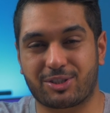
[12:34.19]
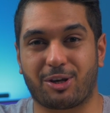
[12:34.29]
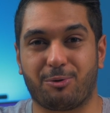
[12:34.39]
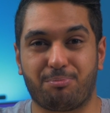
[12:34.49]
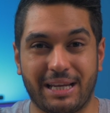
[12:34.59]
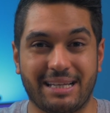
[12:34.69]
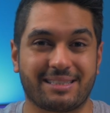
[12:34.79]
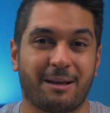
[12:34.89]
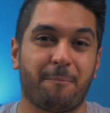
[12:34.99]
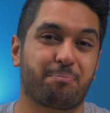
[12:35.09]
So
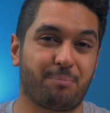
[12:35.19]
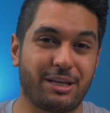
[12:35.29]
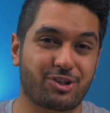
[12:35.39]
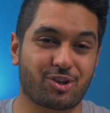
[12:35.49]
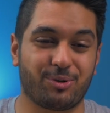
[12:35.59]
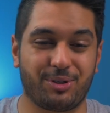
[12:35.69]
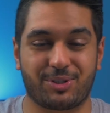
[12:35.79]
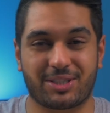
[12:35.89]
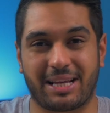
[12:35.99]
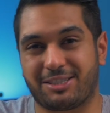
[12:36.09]
please make sure you
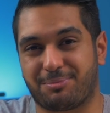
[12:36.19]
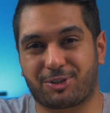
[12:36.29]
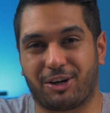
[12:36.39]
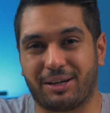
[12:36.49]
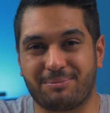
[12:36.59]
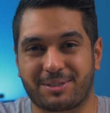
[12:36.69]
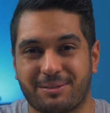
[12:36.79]
stay subscribed.